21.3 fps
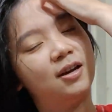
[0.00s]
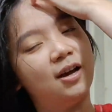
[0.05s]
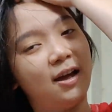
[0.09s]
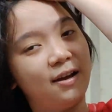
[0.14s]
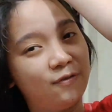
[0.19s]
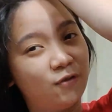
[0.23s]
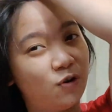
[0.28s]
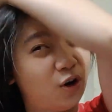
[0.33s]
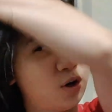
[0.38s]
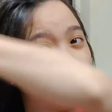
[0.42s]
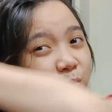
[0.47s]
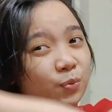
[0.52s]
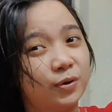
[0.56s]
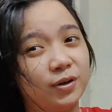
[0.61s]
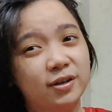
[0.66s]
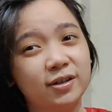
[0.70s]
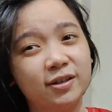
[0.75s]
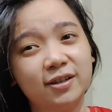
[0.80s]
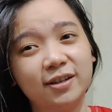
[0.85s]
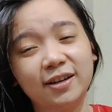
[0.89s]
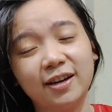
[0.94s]
I've got
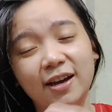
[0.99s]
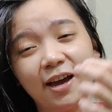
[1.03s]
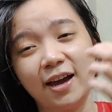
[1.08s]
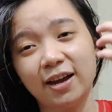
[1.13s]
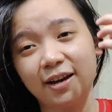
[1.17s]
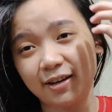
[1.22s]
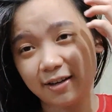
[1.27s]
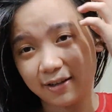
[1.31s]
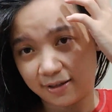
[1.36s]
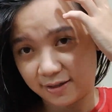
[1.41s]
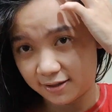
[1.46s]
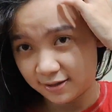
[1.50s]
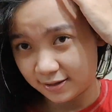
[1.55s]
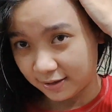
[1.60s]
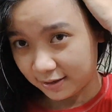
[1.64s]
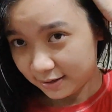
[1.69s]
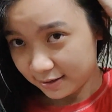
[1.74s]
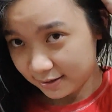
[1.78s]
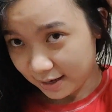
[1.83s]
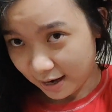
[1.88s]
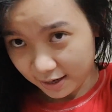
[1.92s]
work and it's
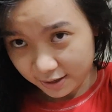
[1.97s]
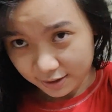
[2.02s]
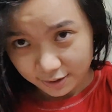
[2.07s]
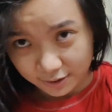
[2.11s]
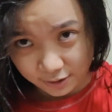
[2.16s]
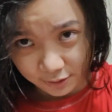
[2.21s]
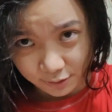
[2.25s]
Saturday